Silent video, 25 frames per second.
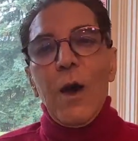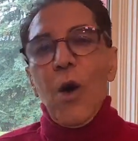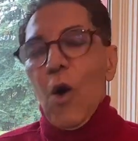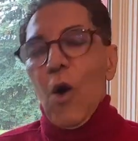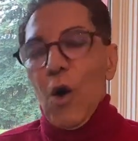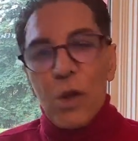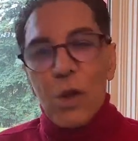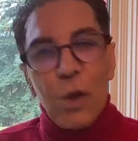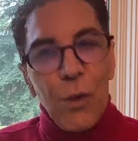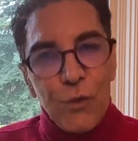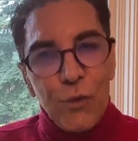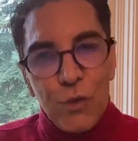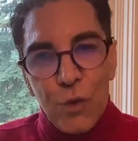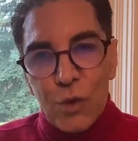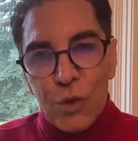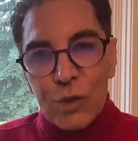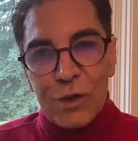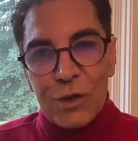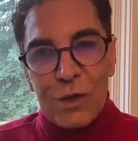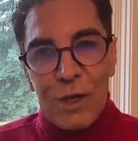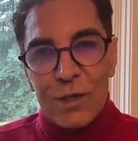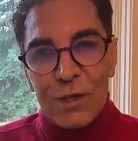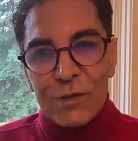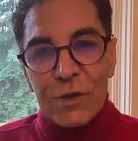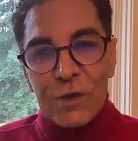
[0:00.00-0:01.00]
all of your
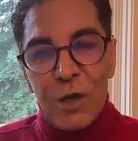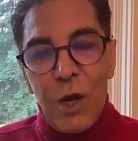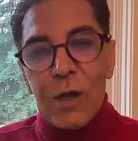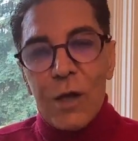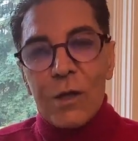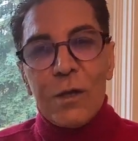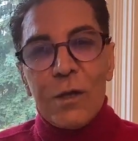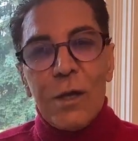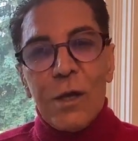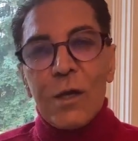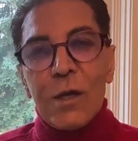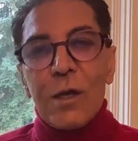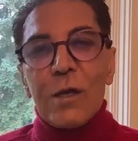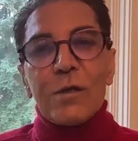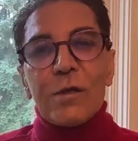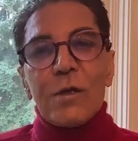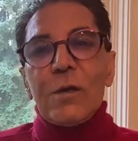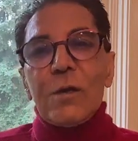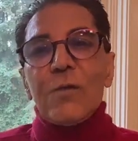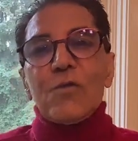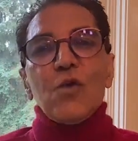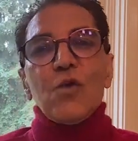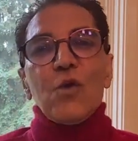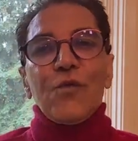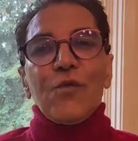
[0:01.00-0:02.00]
tests are
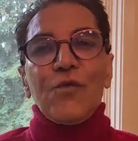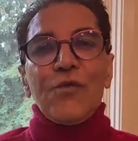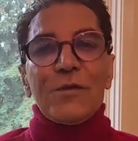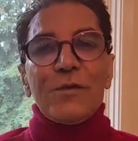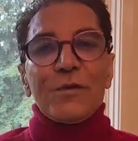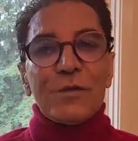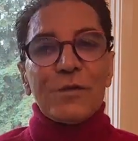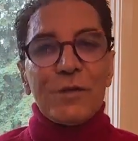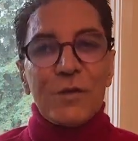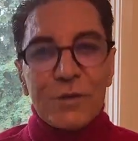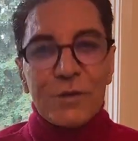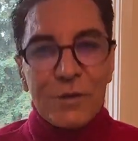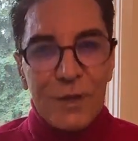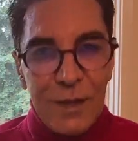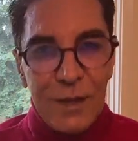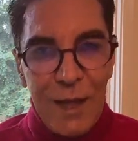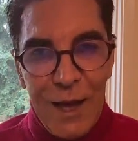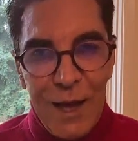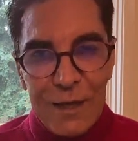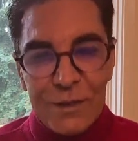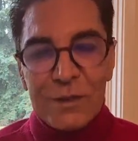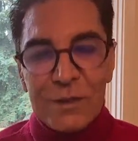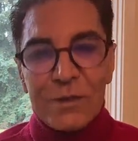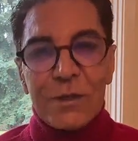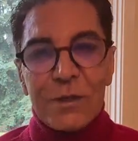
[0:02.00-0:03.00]
negative, your physician
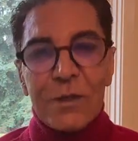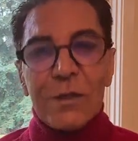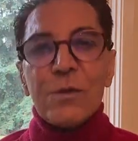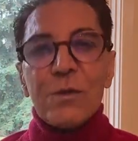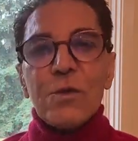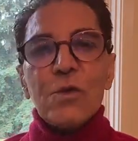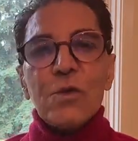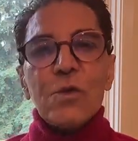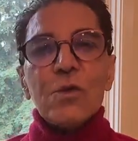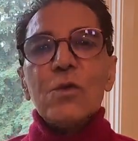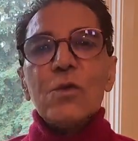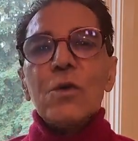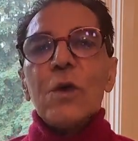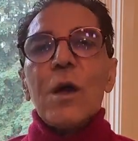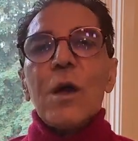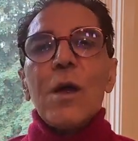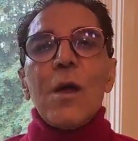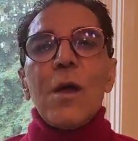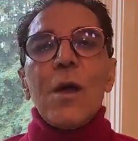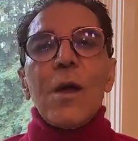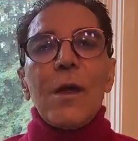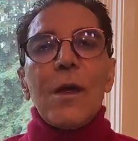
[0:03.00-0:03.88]
has seen you,